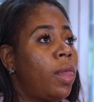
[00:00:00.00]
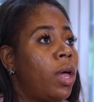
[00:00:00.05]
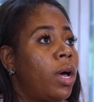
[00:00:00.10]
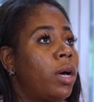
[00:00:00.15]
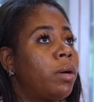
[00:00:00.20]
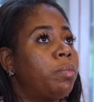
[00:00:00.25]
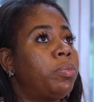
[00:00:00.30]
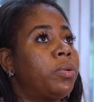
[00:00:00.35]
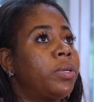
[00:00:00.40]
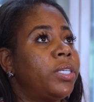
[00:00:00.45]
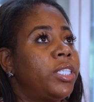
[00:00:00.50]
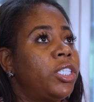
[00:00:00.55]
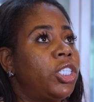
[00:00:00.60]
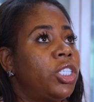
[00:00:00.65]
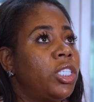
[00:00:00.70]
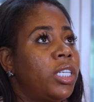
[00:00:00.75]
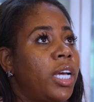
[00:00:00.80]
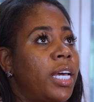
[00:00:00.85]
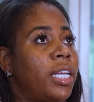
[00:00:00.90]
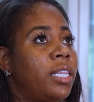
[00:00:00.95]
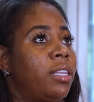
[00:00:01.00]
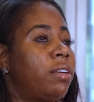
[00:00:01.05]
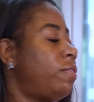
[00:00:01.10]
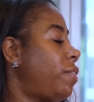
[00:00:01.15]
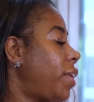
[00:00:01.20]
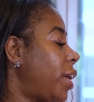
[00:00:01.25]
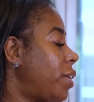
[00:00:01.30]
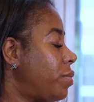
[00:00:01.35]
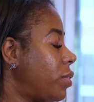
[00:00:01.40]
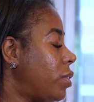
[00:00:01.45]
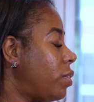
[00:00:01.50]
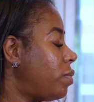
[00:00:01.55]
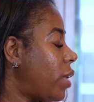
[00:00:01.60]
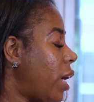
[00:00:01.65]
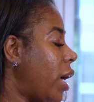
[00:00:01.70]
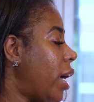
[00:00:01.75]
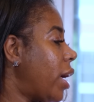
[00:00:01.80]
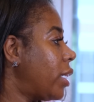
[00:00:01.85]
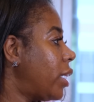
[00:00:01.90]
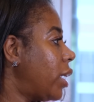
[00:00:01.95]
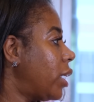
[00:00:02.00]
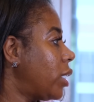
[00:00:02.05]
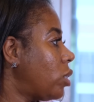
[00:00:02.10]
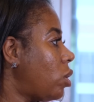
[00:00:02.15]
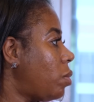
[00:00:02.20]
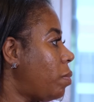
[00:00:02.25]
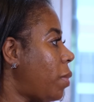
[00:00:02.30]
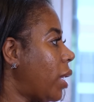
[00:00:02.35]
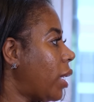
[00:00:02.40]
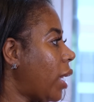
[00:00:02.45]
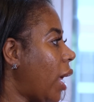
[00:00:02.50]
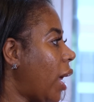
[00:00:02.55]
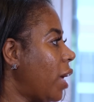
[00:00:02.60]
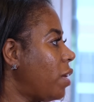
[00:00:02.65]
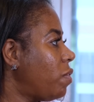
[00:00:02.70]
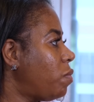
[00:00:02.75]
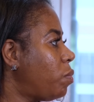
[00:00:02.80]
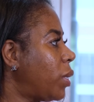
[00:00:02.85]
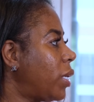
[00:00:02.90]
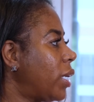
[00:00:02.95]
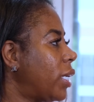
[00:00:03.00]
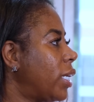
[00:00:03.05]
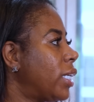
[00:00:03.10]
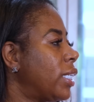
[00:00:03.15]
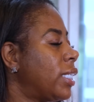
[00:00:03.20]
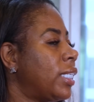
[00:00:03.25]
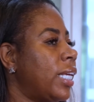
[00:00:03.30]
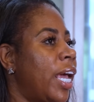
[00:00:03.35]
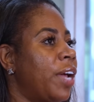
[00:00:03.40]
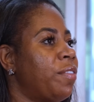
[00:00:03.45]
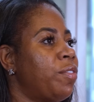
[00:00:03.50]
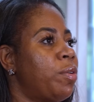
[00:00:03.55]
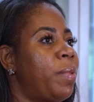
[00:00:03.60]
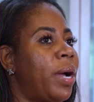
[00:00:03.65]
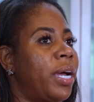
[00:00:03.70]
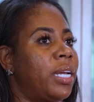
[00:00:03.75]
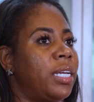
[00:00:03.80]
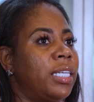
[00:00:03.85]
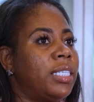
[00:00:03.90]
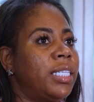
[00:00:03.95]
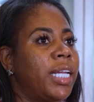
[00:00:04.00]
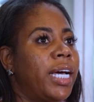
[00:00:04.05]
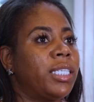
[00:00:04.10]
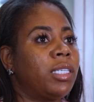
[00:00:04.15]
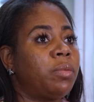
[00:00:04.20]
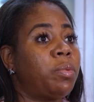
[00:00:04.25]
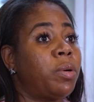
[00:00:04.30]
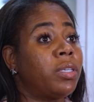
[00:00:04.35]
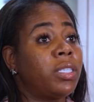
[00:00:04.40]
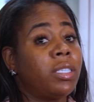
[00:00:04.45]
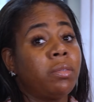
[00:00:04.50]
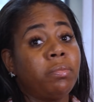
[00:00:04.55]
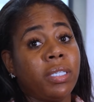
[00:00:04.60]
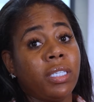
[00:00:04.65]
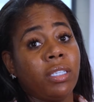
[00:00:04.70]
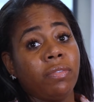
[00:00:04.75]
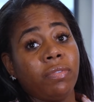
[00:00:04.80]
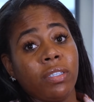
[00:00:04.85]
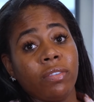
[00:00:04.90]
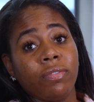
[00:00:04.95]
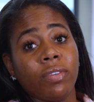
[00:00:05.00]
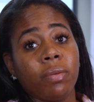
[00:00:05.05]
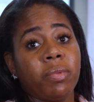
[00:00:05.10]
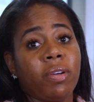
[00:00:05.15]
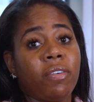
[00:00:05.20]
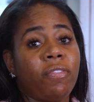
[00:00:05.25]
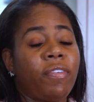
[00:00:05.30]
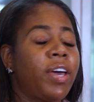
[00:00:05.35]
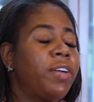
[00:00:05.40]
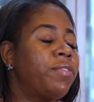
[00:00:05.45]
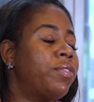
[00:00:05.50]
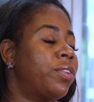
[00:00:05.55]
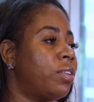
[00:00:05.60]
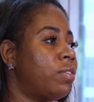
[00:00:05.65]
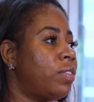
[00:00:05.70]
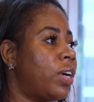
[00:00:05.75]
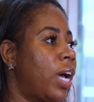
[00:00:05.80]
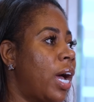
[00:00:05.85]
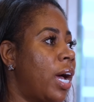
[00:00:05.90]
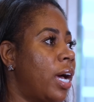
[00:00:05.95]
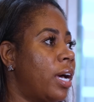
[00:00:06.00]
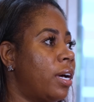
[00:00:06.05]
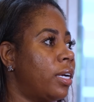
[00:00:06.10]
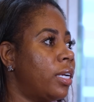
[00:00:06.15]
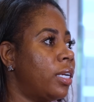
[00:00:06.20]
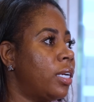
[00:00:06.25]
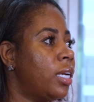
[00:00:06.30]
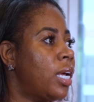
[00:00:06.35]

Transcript: appreciate the favor of God that's on my life, because everybody is not supposed to benefit from the favor of God.